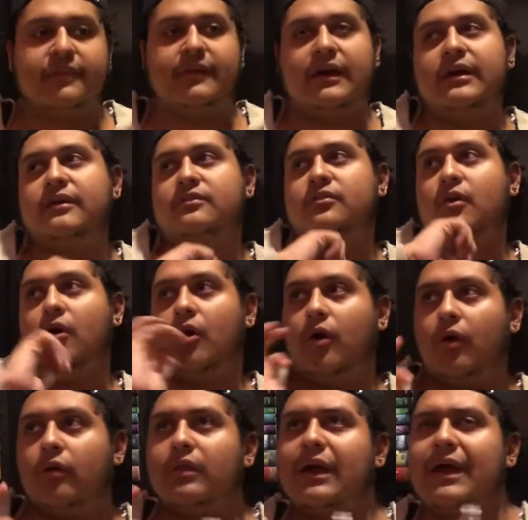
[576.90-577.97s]
that is
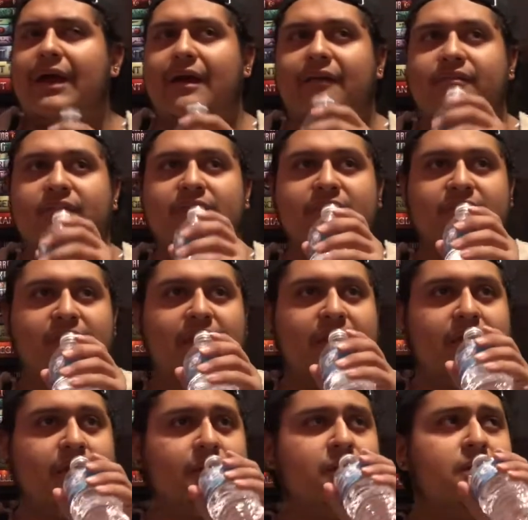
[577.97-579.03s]
all I have to
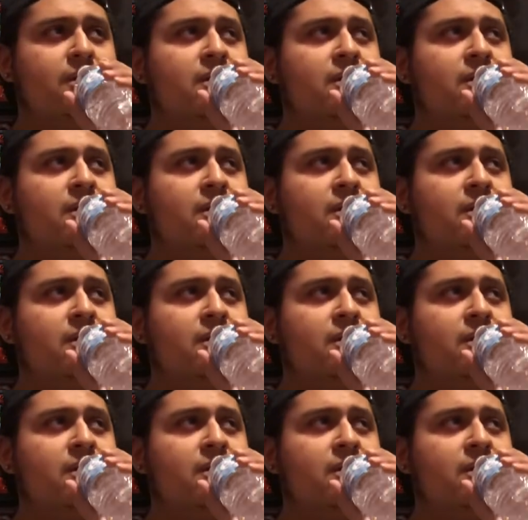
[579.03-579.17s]
say.